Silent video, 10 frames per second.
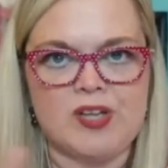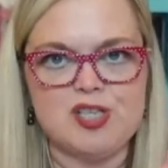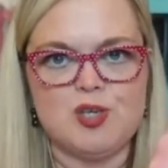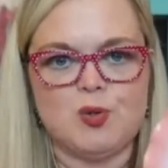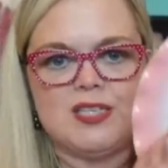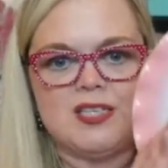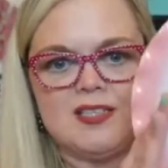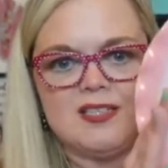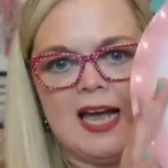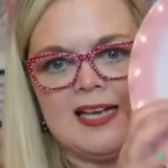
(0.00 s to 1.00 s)
to use
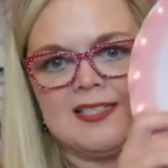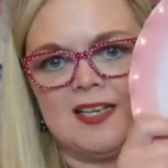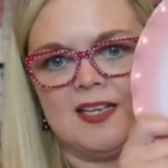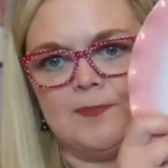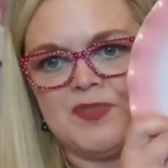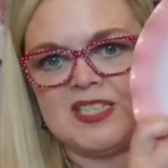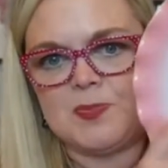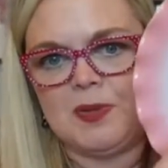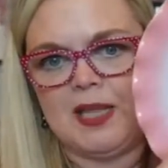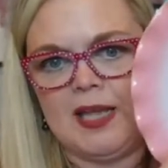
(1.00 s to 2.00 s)
this as a
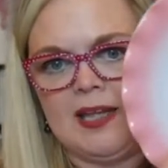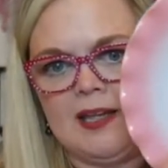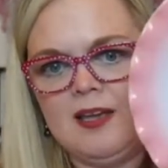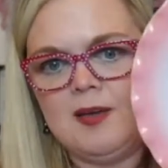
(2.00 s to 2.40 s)
display